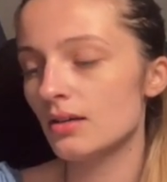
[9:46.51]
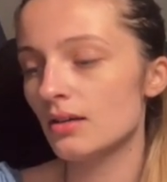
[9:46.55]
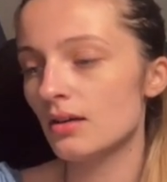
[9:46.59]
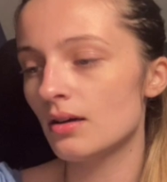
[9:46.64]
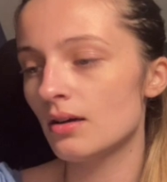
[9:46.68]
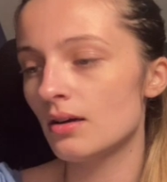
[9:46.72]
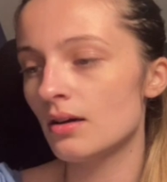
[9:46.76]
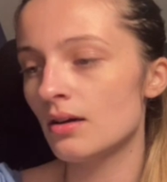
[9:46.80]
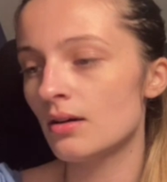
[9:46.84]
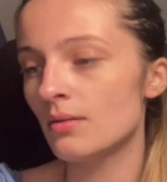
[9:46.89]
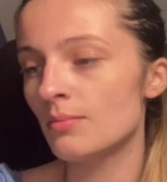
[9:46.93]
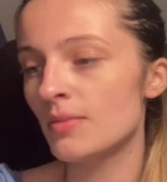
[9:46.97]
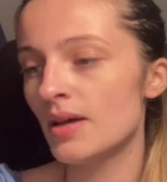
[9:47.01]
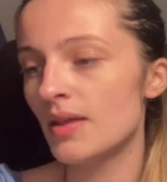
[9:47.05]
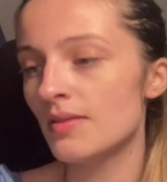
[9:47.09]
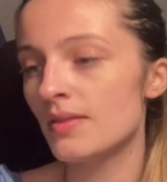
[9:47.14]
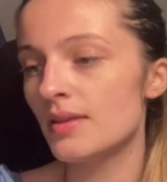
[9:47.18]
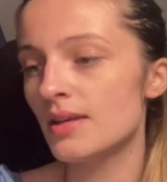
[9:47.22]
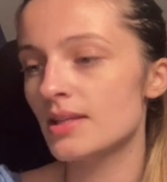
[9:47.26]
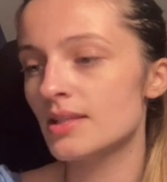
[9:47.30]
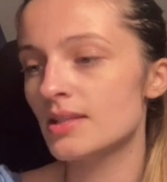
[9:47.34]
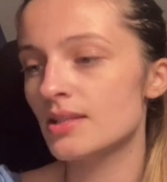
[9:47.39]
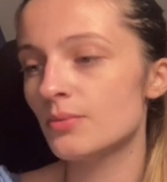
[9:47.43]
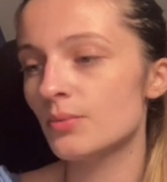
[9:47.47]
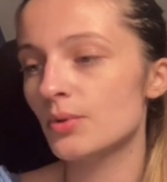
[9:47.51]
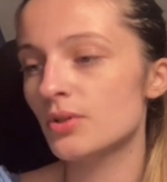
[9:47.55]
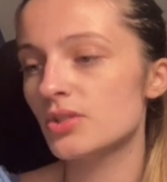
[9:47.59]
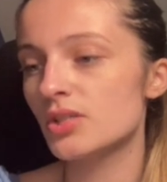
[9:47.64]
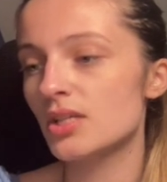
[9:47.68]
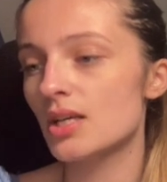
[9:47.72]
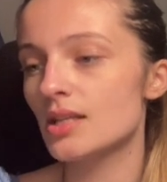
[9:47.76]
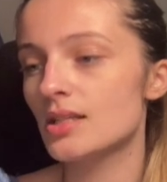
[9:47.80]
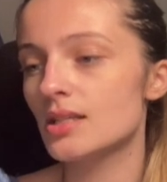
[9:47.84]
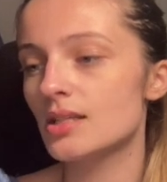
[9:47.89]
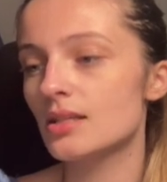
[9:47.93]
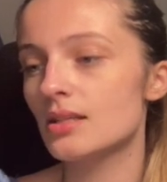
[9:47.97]
and this will
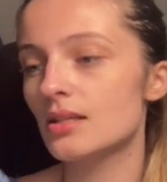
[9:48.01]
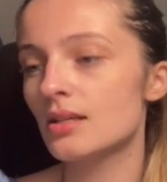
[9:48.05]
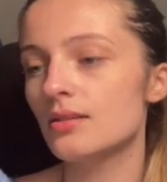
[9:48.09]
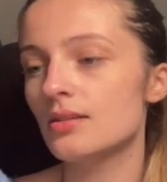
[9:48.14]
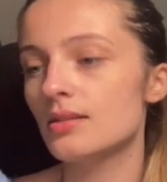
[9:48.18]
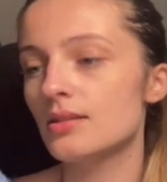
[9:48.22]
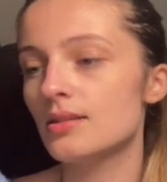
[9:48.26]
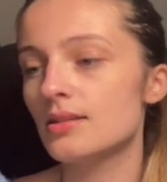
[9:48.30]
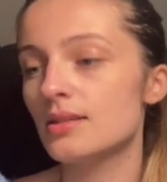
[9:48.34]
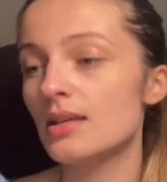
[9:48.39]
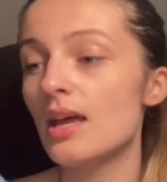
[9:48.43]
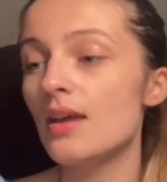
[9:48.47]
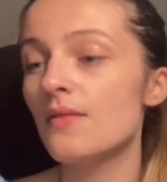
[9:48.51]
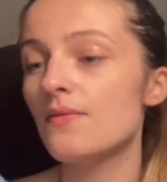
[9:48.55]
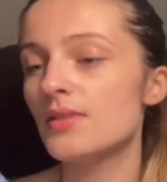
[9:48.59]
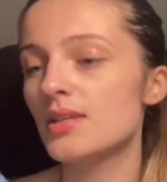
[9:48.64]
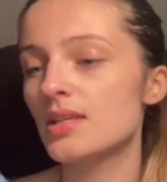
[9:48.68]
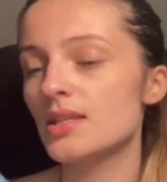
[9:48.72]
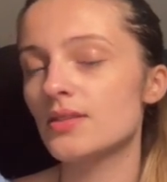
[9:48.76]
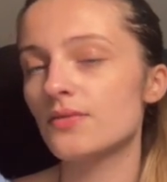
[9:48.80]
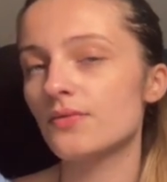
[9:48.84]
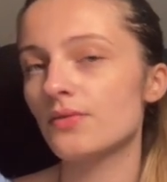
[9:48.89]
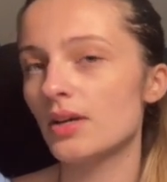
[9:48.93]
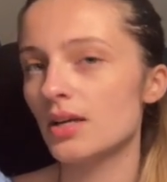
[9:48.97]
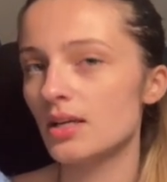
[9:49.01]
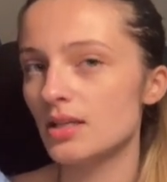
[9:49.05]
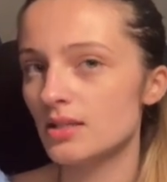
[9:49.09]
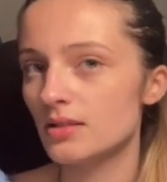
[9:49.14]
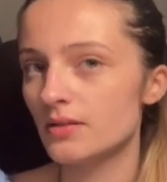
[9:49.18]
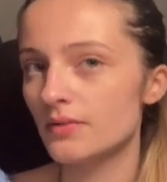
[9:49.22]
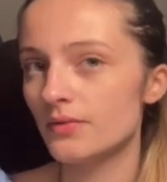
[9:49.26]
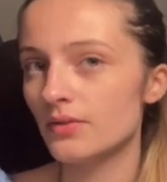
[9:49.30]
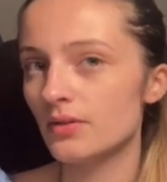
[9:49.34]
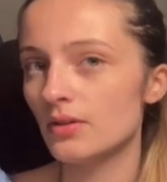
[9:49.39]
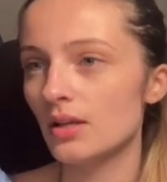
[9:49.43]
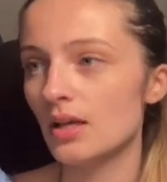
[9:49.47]
just save this
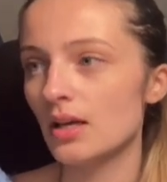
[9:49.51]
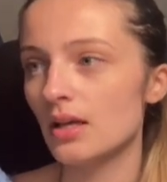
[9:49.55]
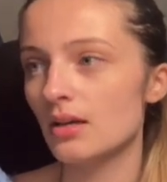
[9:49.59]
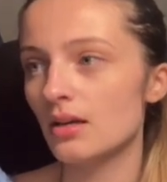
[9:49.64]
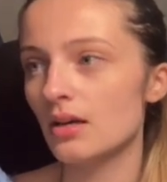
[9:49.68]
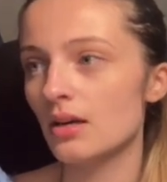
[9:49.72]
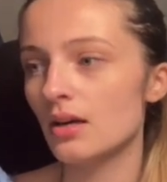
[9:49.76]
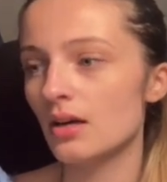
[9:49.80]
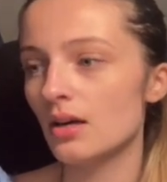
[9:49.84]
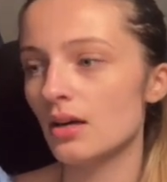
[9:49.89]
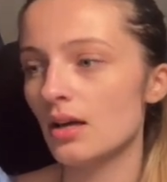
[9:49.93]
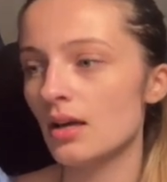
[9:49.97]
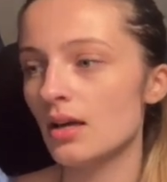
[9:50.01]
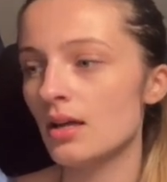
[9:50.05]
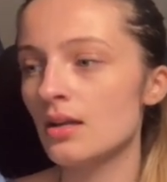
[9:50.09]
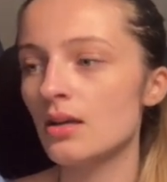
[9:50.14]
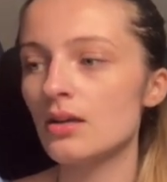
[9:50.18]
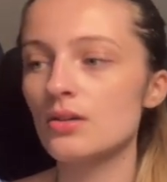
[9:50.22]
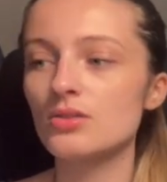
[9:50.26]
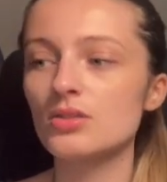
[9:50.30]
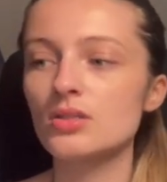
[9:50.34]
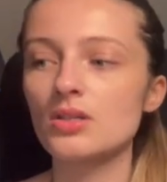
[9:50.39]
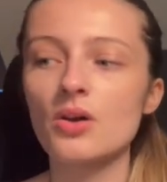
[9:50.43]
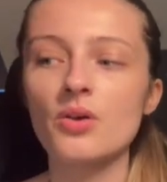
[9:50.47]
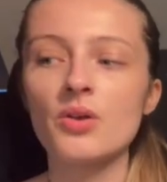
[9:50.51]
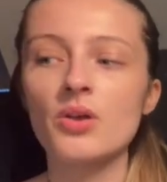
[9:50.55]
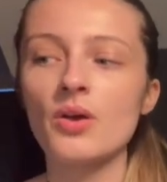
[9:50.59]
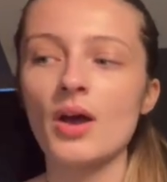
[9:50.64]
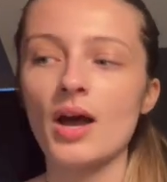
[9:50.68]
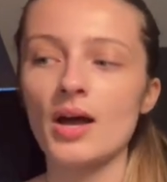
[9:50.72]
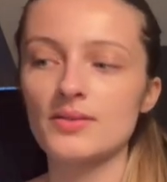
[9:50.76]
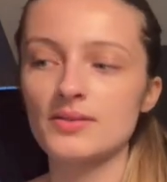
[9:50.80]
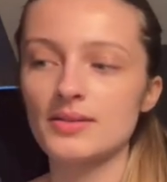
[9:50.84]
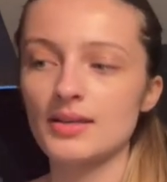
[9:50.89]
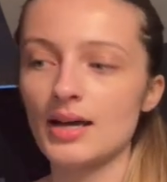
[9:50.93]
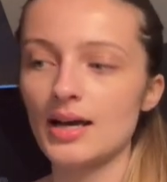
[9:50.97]
phrase for later, and I'll show you
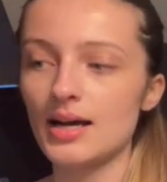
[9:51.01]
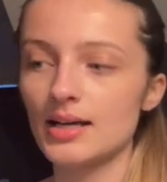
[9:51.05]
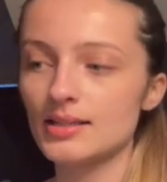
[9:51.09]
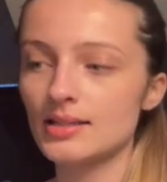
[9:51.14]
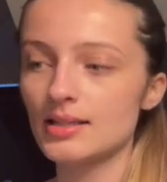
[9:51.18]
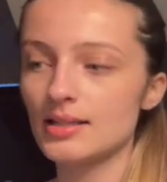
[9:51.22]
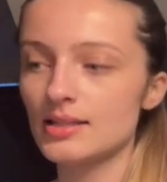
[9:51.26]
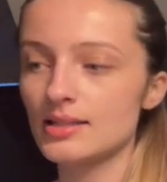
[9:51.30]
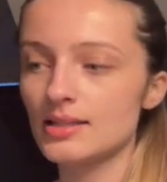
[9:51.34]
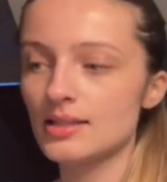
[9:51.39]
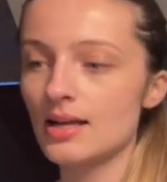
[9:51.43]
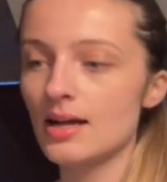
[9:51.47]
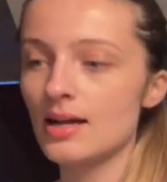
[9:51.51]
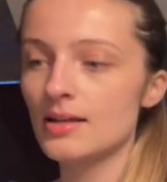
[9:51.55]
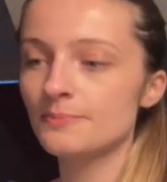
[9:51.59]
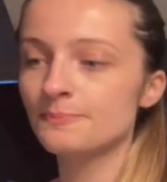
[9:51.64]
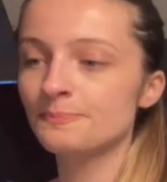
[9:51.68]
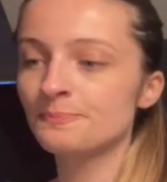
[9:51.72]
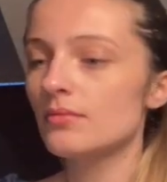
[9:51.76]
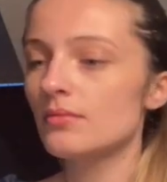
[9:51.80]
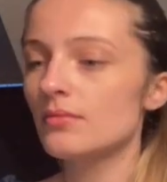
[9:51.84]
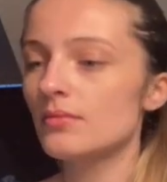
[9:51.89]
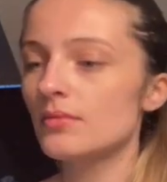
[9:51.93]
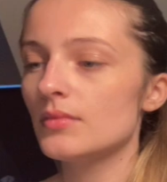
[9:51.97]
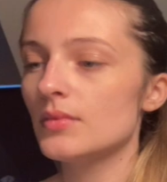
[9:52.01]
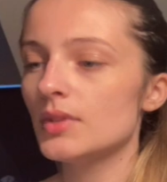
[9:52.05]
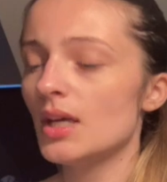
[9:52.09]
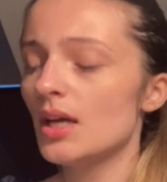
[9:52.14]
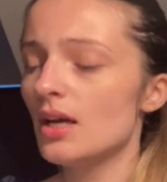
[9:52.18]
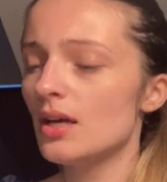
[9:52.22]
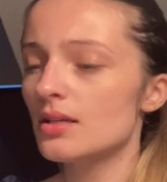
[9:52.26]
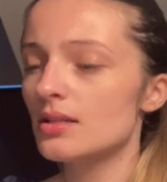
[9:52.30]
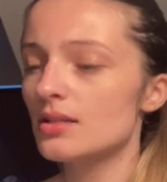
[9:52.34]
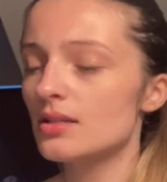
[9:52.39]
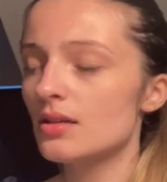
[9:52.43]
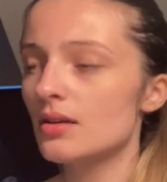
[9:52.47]
how to access that.
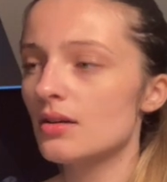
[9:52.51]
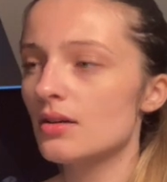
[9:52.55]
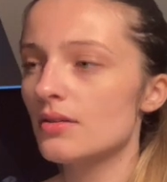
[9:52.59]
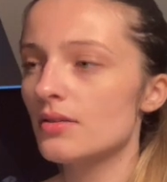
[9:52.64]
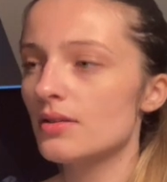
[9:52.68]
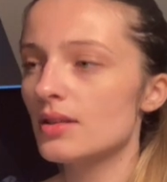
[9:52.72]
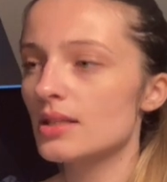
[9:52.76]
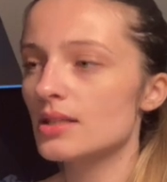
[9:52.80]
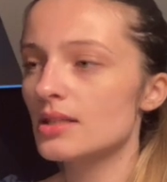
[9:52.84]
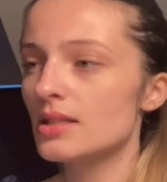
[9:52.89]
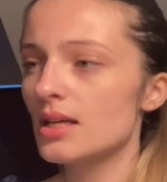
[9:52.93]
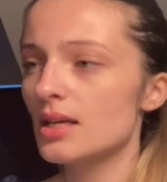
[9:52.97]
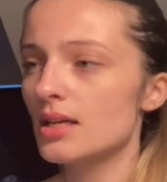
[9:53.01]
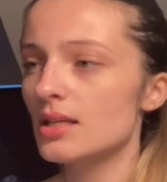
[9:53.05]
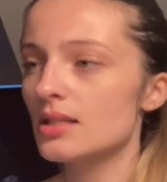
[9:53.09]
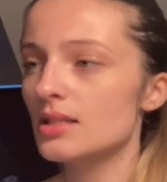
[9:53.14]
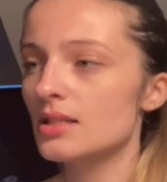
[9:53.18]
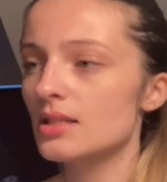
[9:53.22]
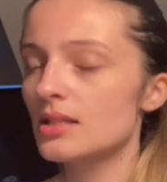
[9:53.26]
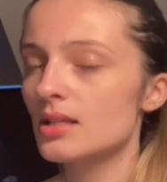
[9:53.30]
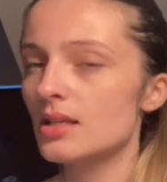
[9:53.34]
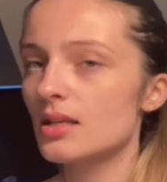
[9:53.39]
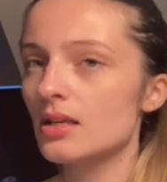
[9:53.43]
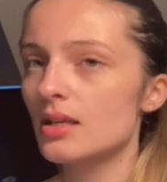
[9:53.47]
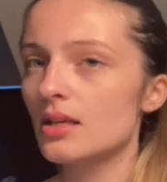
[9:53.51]
Yeah, so that's nice.